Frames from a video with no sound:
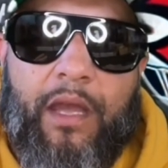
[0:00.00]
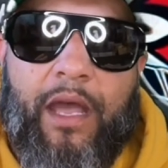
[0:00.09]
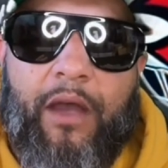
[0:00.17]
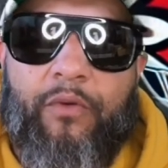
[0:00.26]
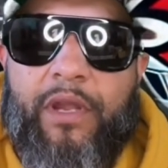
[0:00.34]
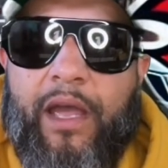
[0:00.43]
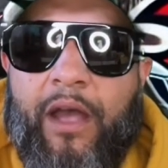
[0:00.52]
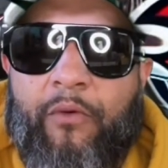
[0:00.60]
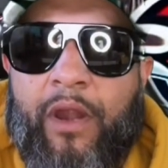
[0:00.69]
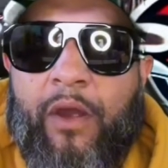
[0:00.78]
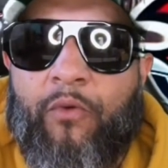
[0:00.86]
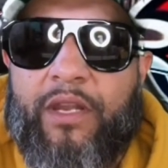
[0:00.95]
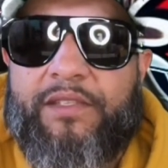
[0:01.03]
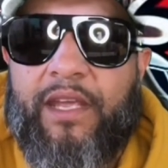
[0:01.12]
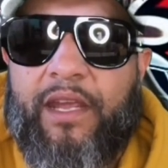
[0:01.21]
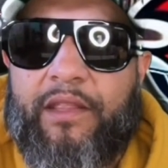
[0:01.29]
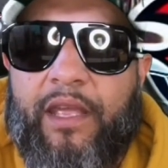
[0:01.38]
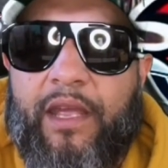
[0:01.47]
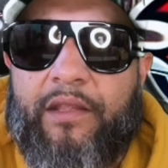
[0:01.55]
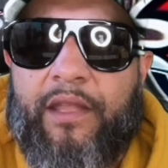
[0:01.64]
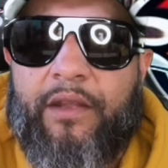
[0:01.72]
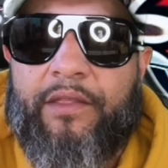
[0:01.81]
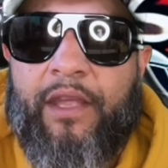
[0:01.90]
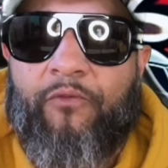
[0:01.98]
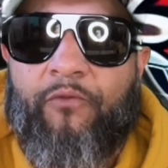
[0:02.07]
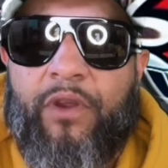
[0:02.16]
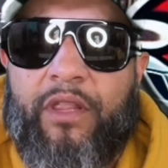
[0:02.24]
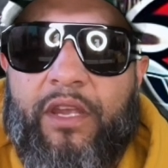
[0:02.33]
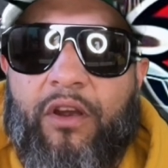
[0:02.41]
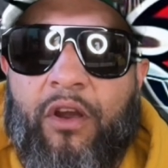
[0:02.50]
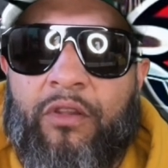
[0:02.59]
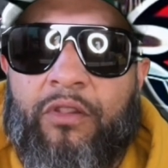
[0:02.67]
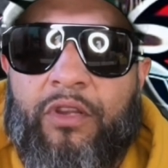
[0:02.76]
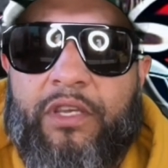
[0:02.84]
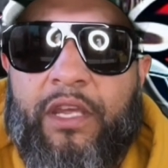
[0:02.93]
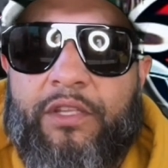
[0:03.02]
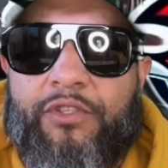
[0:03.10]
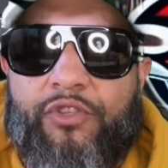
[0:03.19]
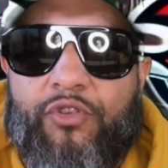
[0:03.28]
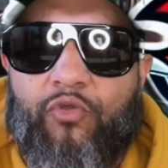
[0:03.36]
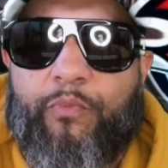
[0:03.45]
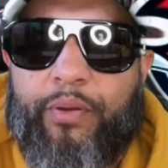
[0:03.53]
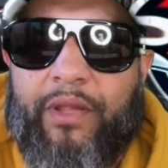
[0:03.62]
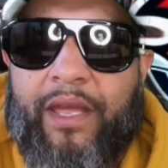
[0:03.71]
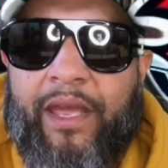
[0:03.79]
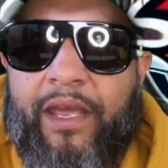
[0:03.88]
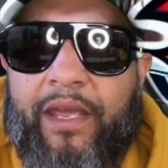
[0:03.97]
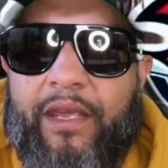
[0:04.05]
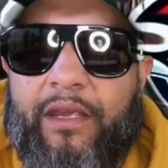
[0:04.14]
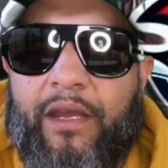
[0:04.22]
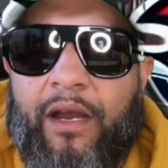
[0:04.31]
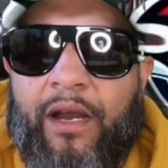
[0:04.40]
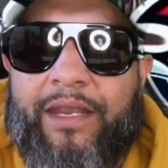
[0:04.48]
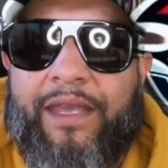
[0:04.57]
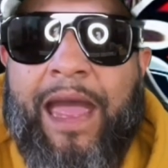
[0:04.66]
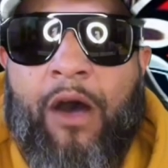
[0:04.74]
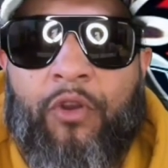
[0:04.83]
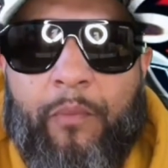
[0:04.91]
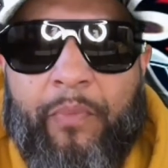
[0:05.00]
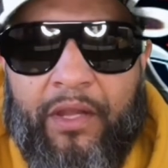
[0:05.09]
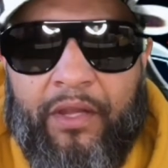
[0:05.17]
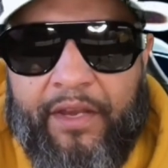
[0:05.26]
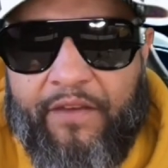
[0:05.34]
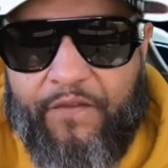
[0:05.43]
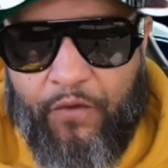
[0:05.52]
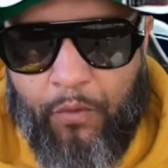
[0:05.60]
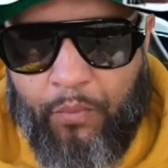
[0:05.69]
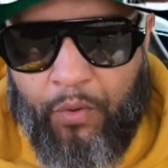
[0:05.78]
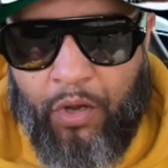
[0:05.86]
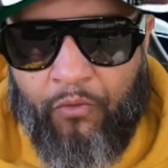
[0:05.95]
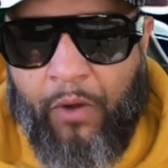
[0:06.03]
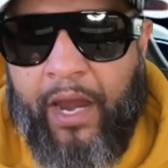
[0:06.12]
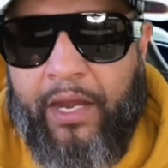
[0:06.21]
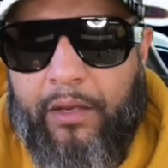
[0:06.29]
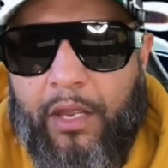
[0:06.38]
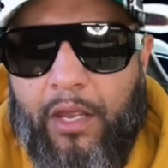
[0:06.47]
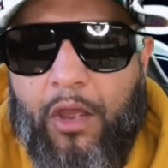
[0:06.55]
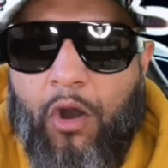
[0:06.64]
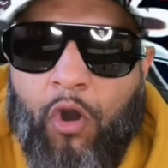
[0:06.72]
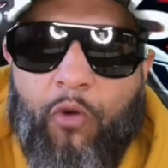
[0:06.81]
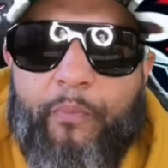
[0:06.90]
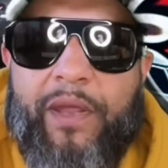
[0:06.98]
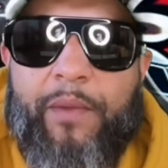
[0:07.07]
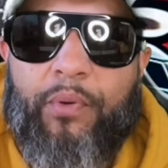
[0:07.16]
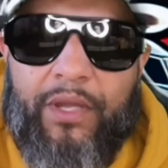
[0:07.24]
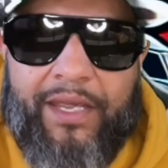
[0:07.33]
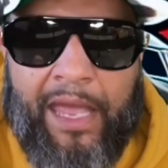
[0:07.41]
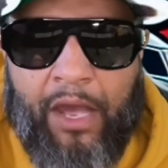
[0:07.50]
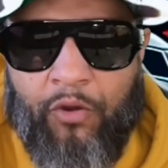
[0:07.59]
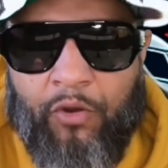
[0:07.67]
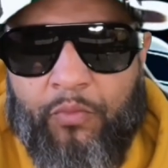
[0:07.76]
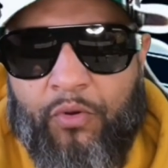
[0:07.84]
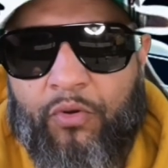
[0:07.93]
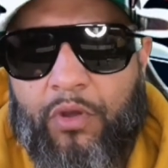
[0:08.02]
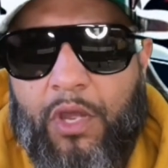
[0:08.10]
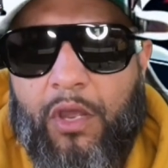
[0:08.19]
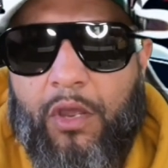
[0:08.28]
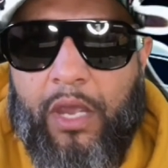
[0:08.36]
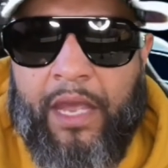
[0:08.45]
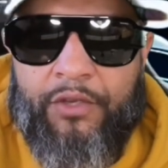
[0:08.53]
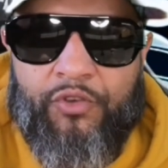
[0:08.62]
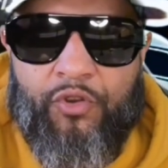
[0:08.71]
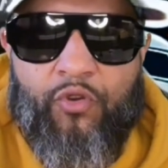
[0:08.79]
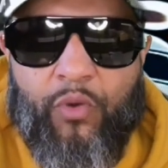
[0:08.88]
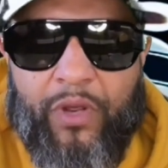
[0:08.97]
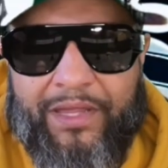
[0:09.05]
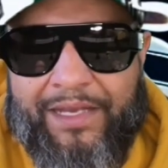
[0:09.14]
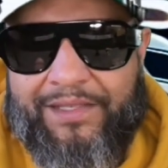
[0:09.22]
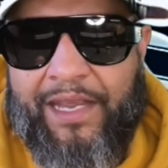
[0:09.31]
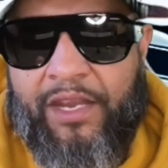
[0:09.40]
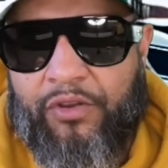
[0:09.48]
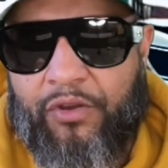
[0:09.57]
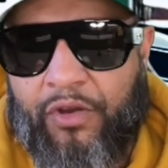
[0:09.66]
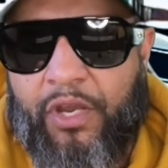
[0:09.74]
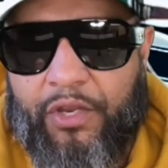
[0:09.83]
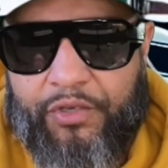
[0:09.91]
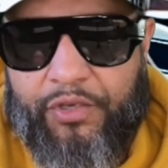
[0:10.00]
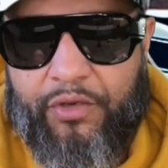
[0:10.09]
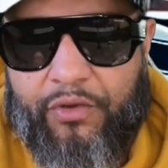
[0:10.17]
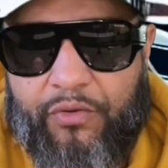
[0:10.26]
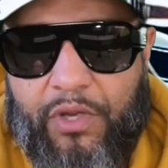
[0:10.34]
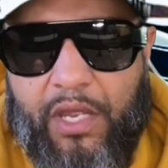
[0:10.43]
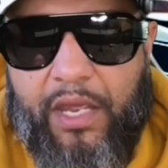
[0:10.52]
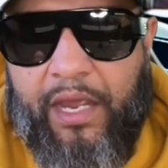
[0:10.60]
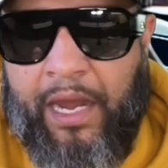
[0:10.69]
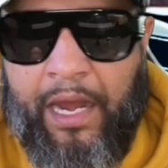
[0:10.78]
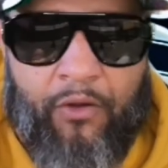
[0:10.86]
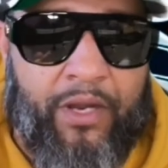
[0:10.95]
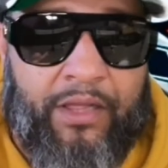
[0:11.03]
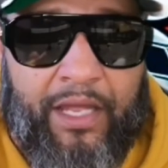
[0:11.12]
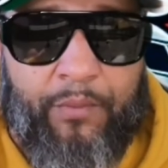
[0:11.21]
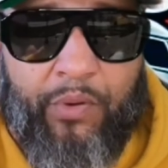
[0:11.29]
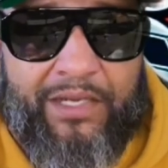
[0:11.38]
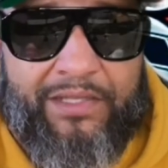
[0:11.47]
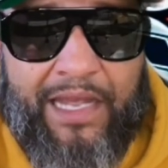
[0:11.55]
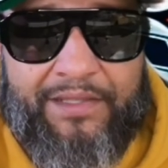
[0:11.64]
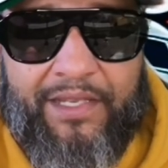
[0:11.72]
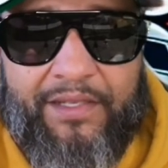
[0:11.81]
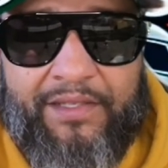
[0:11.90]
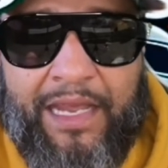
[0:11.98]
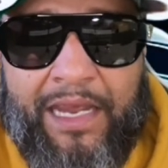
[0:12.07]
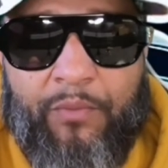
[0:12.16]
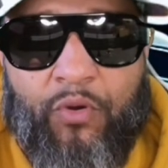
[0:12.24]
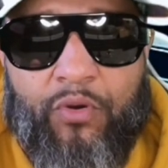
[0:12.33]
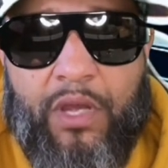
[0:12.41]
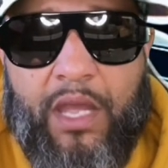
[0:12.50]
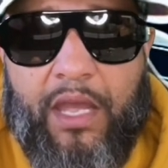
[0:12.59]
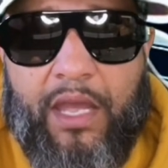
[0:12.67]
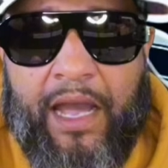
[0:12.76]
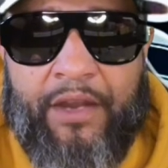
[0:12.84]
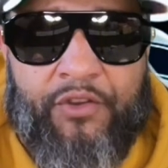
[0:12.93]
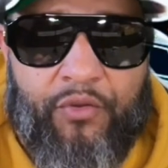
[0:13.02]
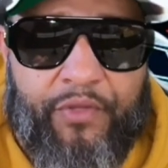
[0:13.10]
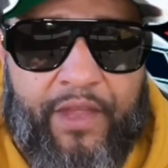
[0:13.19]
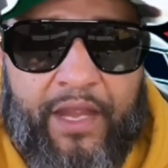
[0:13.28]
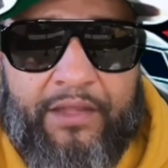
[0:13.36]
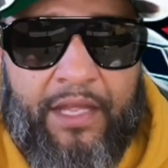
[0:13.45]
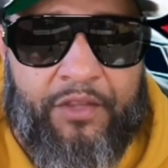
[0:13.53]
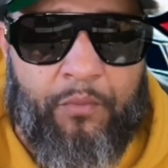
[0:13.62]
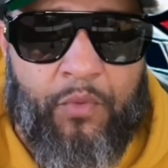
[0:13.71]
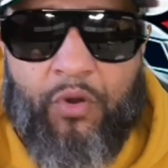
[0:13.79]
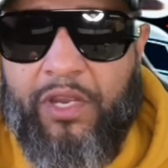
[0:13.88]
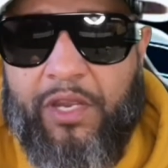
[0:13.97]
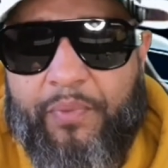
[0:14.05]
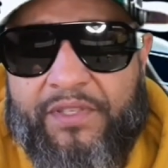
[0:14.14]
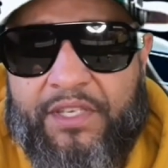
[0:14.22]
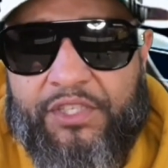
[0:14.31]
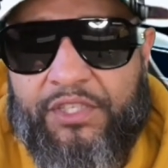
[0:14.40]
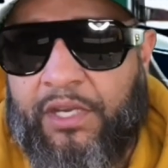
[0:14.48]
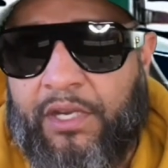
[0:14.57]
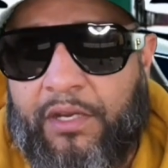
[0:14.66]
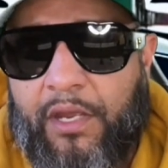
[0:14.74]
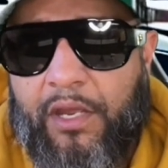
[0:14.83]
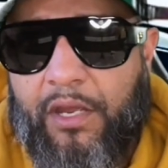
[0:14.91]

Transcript: how would I want to say, they really are looking to play accountability football, right? Hold people accountable and do what they say you're going to do. Aaron Glenn brings that to the table. I do think that the Mougey position